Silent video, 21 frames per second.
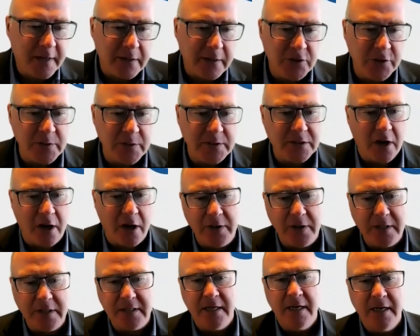So as
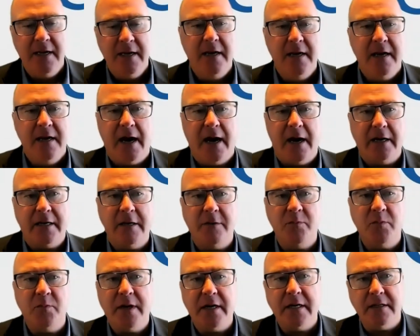always, uh,
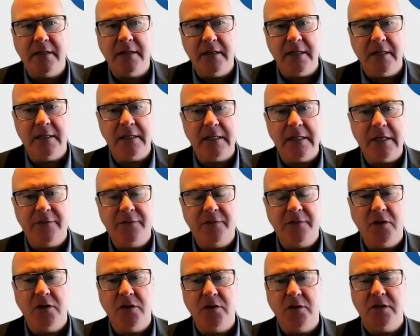keep in mind, if
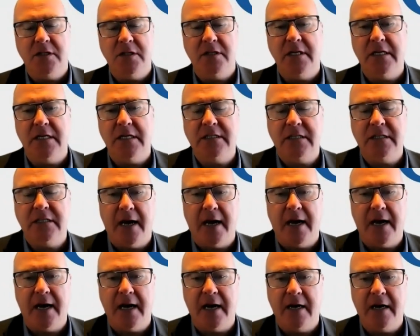you're new to this,
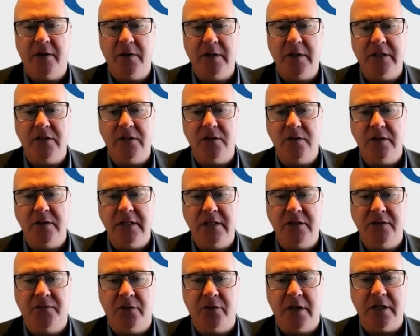uh, we do
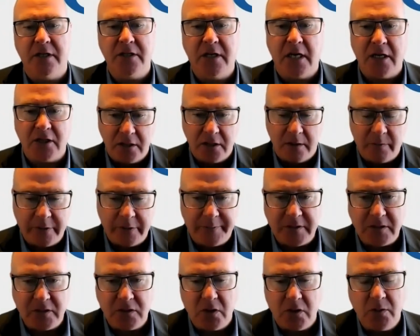these for educational
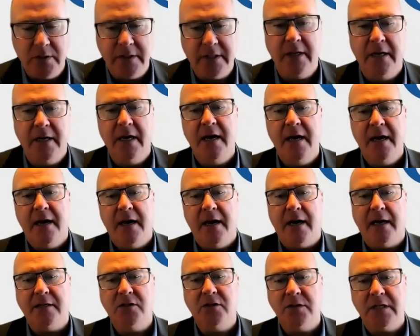purposes only.
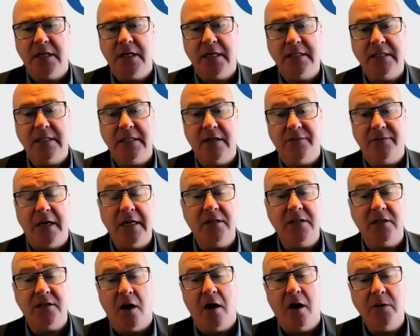Uh, don't take it as
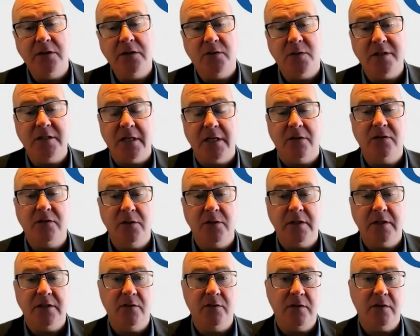advice. Always reach out to
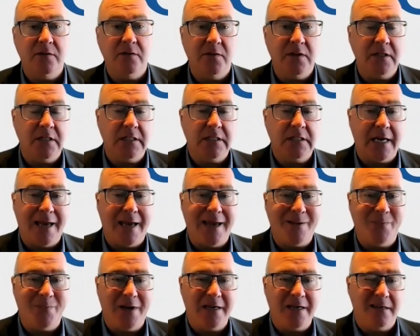us. You can reach us
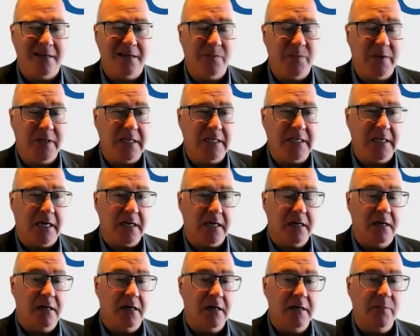at
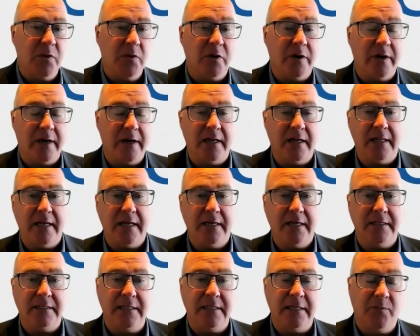mikeonmoney.com or
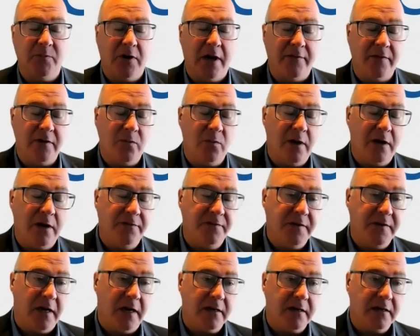
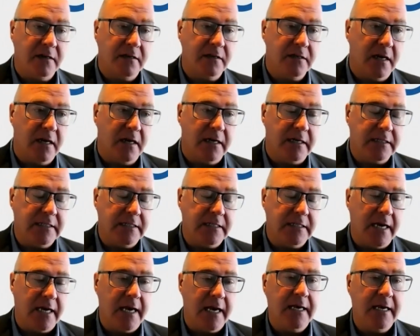
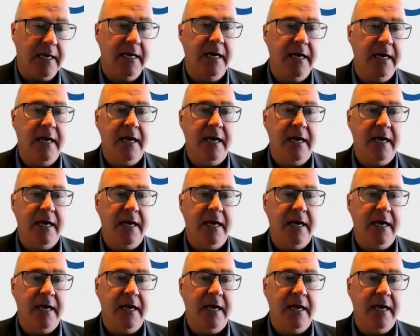llcprivatewealth.ca.